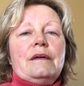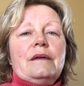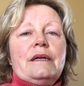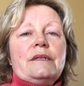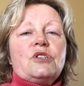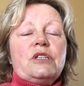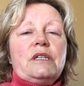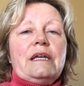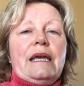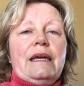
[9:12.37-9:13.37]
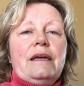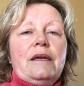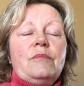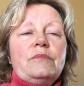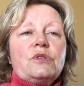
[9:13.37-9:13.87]
And she
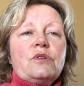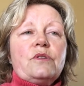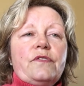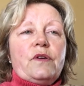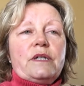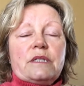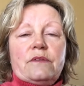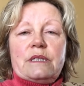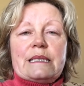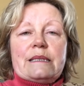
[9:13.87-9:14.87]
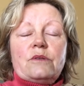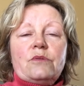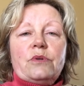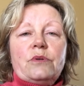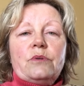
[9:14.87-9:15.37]
came to the front of this little
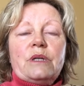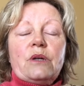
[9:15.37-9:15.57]
room and